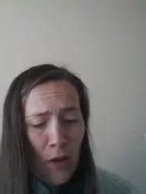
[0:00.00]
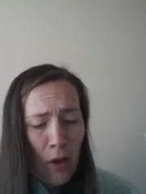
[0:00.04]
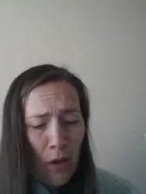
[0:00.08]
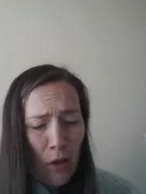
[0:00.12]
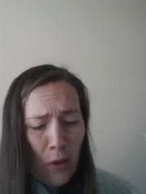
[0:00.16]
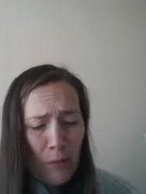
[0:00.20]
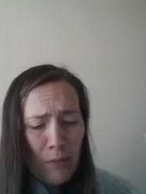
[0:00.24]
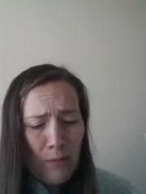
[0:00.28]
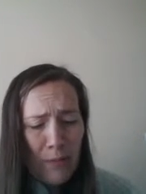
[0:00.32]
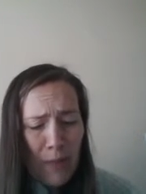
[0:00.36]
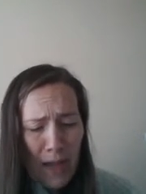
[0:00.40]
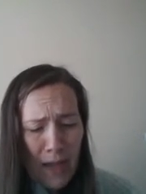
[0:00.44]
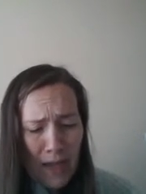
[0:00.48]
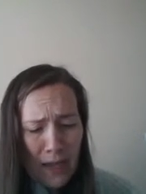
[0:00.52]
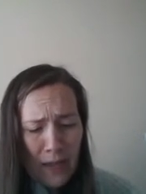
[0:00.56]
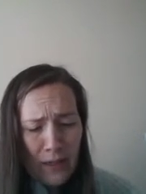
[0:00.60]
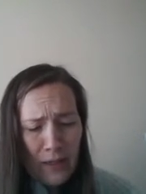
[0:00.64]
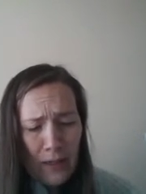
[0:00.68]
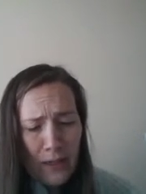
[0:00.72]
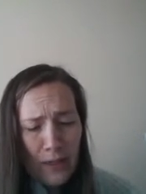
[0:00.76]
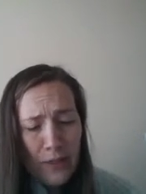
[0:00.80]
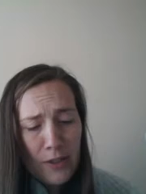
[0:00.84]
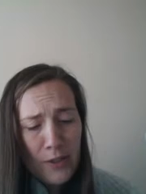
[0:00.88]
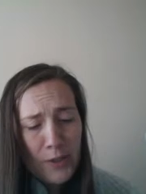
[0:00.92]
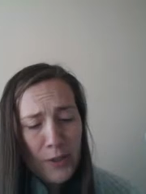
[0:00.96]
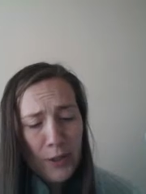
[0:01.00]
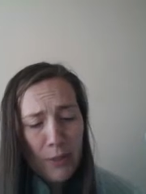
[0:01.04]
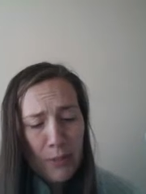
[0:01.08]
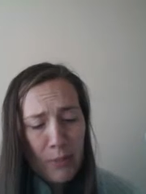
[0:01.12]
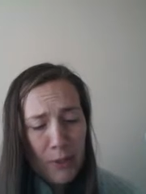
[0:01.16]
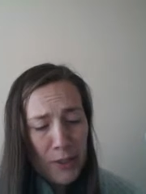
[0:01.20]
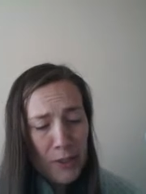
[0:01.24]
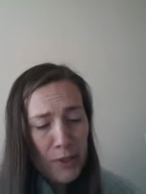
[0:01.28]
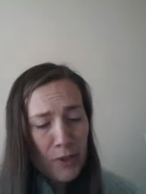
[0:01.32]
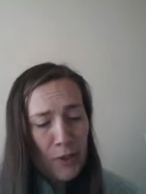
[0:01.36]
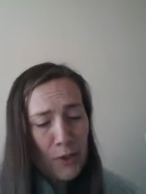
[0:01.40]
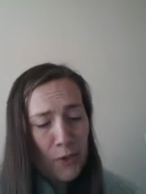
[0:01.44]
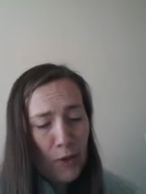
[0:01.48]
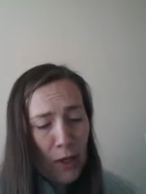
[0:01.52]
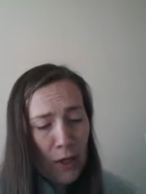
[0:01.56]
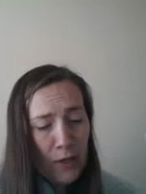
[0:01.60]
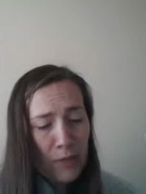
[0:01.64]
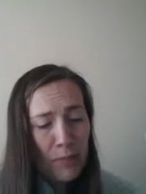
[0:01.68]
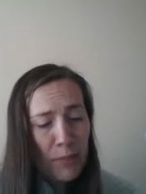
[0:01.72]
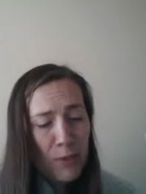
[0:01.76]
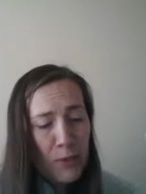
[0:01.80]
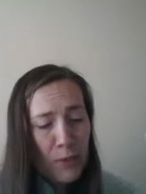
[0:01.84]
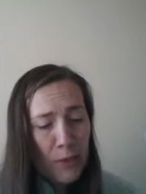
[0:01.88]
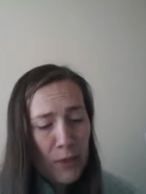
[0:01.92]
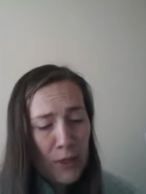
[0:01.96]
"Oh, Mac." She puts her
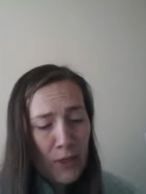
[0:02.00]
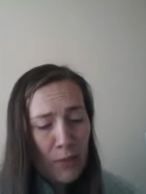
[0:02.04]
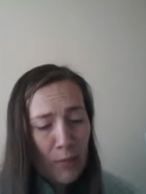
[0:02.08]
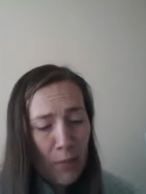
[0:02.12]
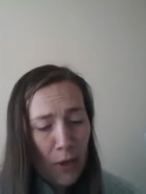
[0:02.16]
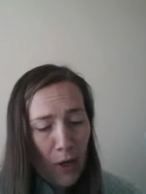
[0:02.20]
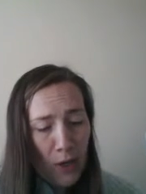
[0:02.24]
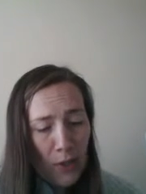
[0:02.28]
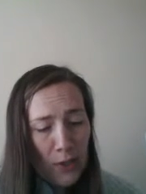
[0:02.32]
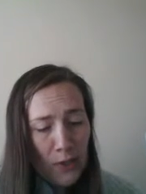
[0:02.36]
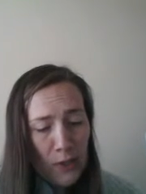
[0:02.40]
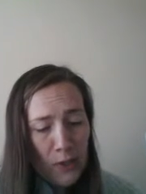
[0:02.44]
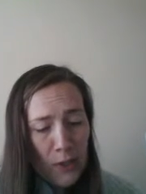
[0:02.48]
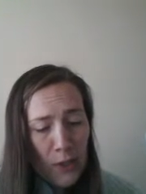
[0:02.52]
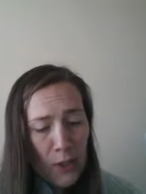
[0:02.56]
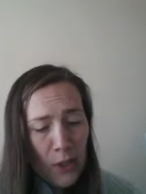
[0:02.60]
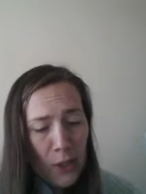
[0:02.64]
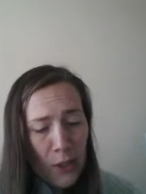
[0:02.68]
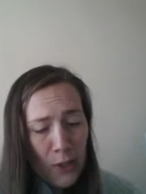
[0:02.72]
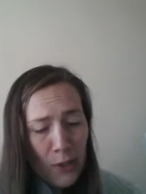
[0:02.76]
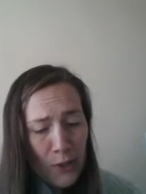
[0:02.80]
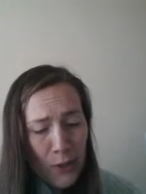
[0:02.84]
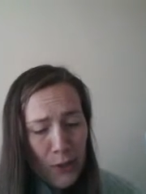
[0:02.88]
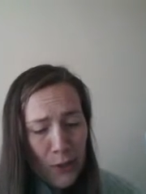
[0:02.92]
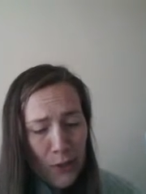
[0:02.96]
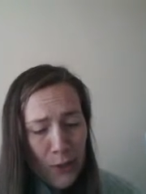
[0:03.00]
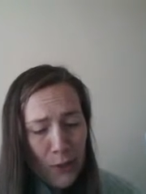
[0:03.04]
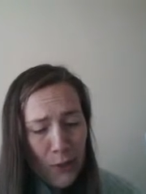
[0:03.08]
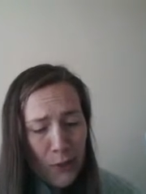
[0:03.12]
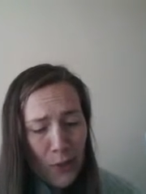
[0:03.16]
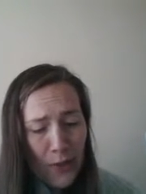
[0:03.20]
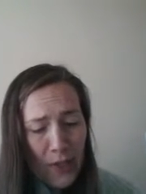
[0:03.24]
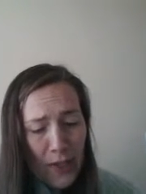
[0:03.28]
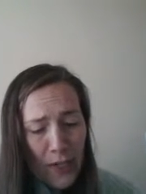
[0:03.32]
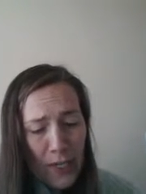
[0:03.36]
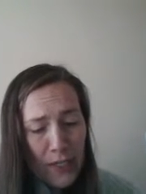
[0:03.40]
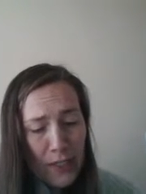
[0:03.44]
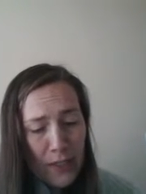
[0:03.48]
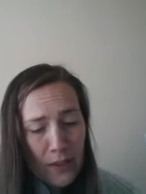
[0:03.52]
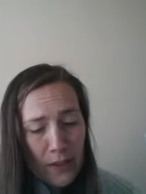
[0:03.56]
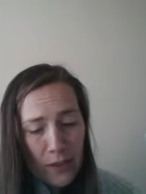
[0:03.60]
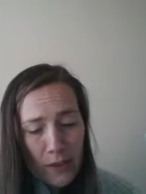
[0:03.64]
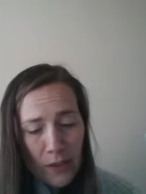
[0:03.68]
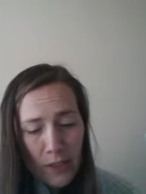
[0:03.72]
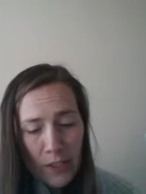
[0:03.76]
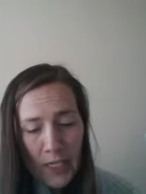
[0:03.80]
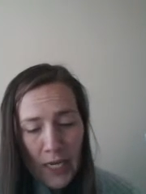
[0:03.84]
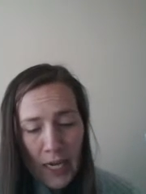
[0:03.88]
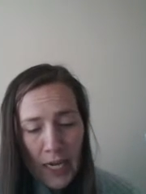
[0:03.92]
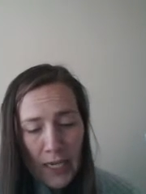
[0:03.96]
trunk between the bars. "Do you think,"
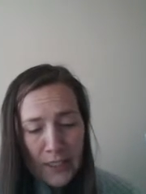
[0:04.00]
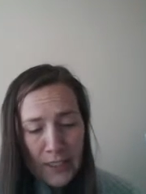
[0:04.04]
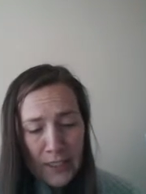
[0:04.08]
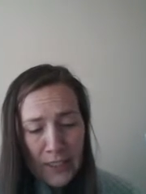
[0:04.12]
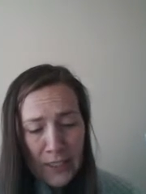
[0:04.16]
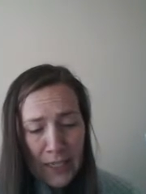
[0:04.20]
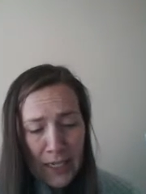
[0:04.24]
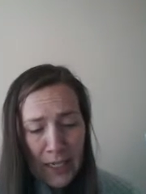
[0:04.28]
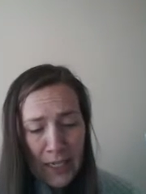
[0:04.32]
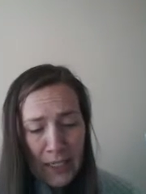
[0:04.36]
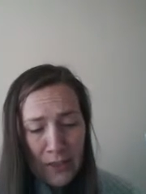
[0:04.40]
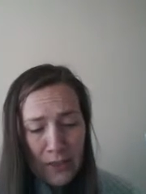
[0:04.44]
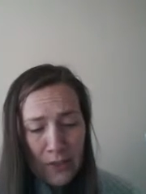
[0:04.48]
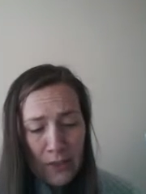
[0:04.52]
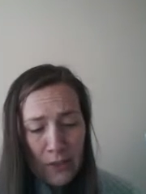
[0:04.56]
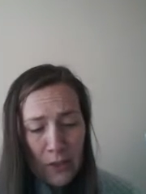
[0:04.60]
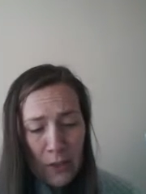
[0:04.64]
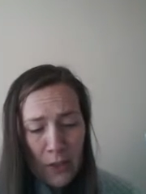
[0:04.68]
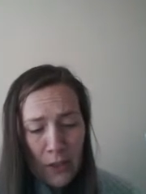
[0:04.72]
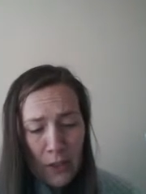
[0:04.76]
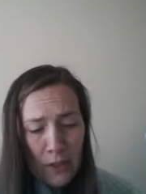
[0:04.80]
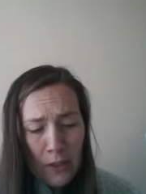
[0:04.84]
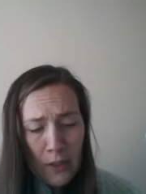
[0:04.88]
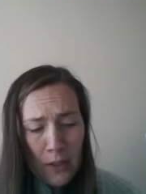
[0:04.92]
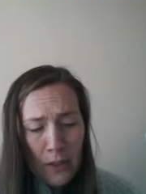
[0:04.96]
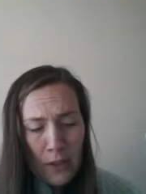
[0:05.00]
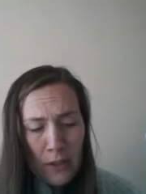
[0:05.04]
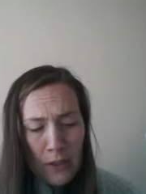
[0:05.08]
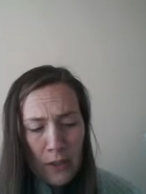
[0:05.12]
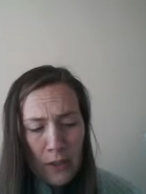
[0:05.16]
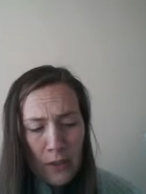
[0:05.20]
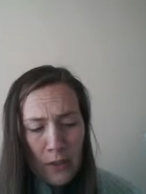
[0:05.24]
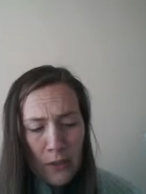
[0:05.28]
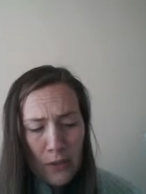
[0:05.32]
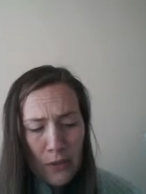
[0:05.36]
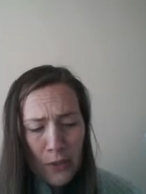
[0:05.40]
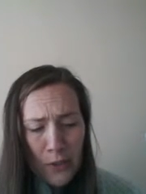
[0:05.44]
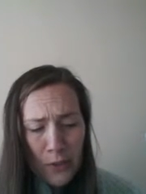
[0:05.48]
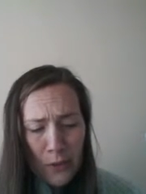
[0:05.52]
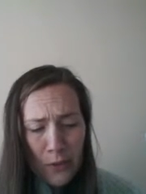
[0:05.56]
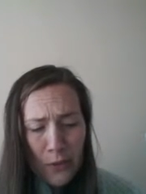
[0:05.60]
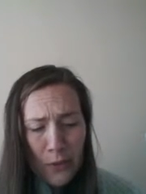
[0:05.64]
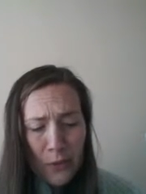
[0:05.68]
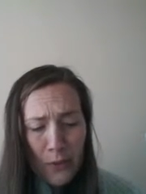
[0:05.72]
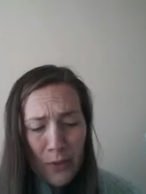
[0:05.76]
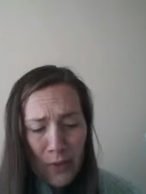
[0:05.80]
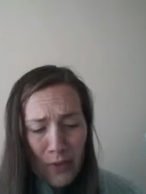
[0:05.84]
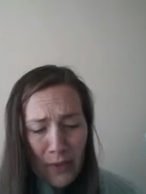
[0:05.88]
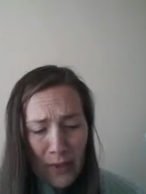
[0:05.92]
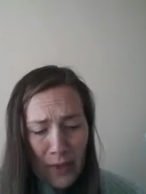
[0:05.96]
she hesitates, "do
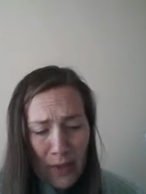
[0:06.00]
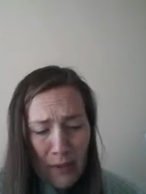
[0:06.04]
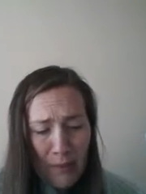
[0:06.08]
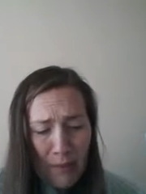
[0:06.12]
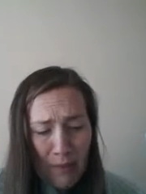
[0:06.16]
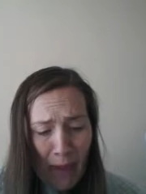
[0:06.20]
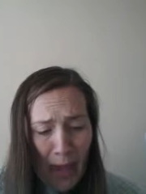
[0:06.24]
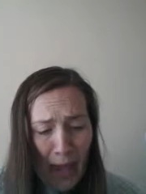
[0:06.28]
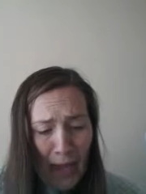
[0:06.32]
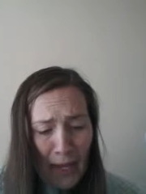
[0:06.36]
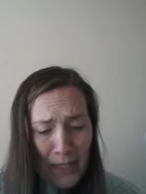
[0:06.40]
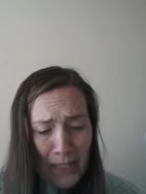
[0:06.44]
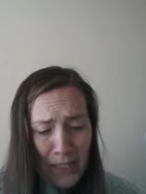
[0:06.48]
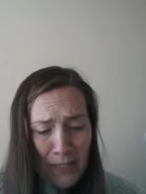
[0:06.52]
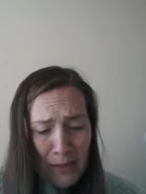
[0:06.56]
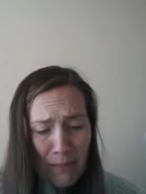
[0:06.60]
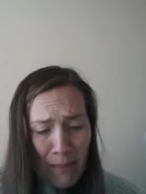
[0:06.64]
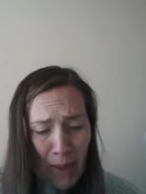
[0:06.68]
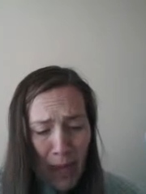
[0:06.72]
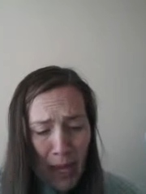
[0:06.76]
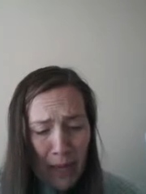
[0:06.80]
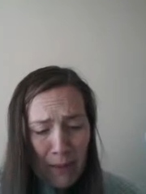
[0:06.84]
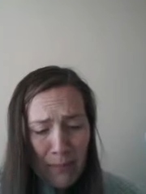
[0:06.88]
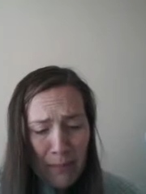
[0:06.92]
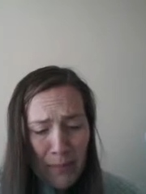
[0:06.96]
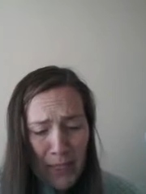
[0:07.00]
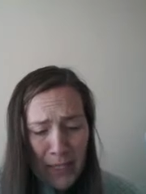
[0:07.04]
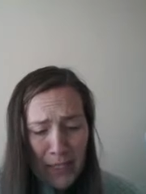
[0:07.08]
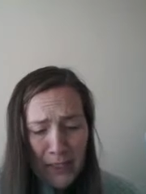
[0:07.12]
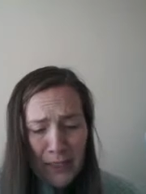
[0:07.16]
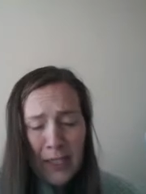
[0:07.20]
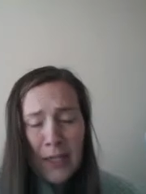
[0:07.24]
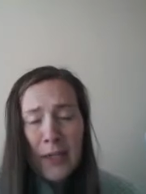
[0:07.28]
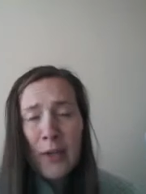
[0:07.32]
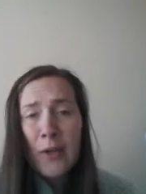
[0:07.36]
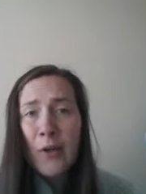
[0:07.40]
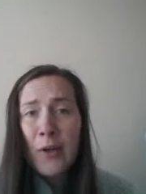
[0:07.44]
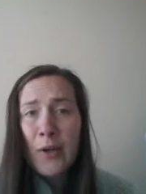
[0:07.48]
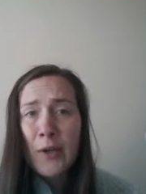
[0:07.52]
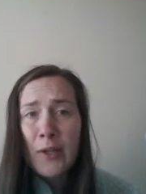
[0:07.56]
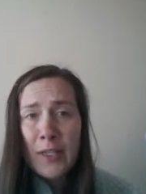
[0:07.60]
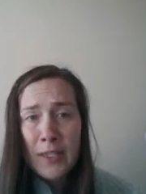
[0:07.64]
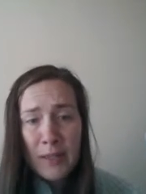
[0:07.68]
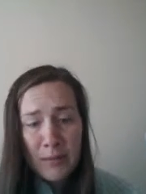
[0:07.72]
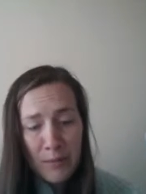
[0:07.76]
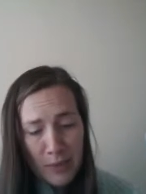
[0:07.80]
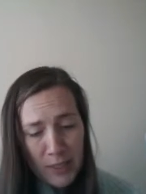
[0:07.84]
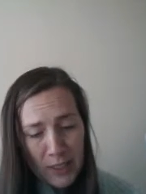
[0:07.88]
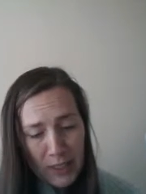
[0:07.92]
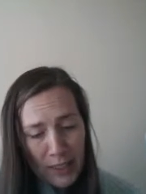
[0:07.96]
you think Mac is mad because I hurt
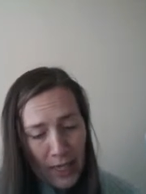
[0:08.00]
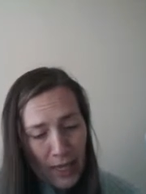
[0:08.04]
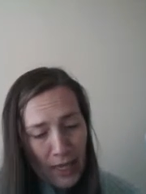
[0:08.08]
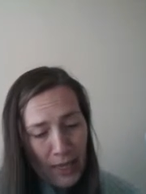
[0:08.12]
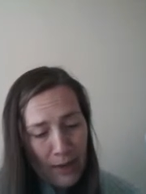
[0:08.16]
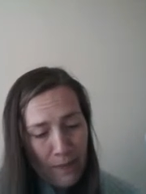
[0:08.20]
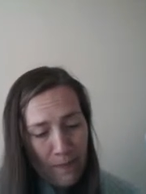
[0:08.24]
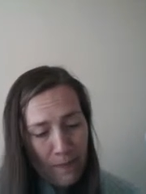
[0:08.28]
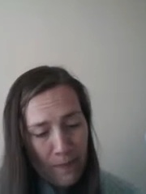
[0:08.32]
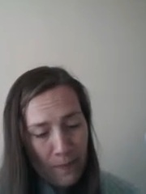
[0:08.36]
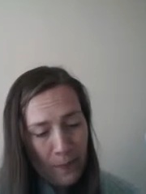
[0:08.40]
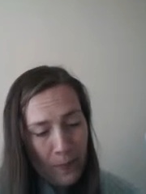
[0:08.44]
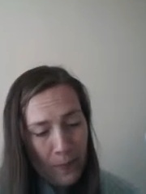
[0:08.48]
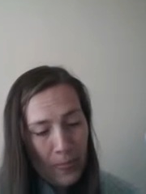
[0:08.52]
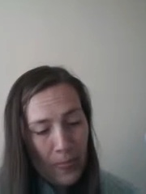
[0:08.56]
him today?"